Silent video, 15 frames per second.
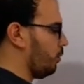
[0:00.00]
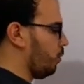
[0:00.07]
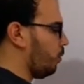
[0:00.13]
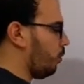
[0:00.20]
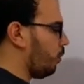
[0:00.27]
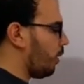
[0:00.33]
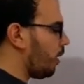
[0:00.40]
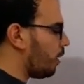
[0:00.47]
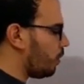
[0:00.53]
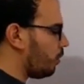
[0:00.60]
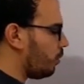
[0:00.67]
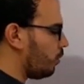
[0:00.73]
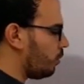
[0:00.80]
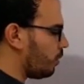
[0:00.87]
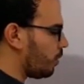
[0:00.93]
Where do
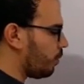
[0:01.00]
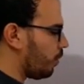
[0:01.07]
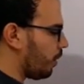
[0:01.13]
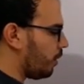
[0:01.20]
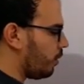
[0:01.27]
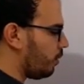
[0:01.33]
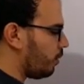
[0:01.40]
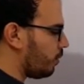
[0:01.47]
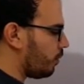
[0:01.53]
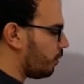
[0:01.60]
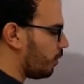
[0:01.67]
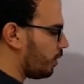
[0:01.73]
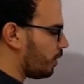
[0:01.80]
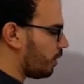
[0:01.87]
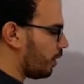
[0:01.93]
you spend your
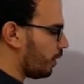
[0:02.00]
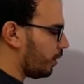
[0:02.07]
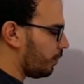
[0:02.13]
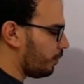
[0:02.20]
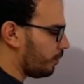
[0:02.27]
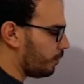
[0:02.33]
free time?